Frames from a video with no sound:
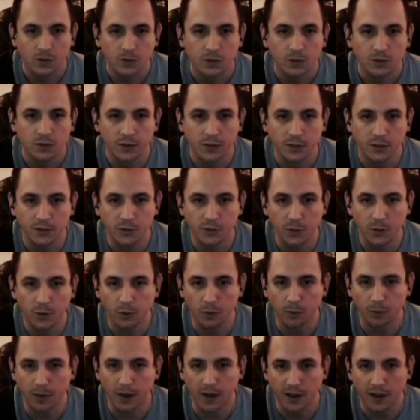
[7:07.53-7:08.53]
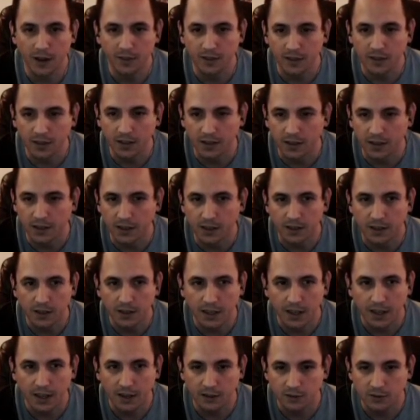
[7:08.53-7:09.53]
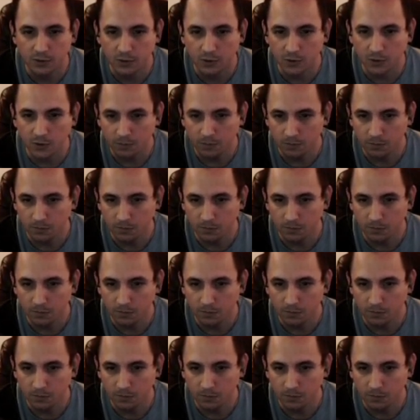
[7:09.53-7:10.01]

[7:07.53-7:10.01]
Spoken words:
So here's where we'll buy the Chaos Orb.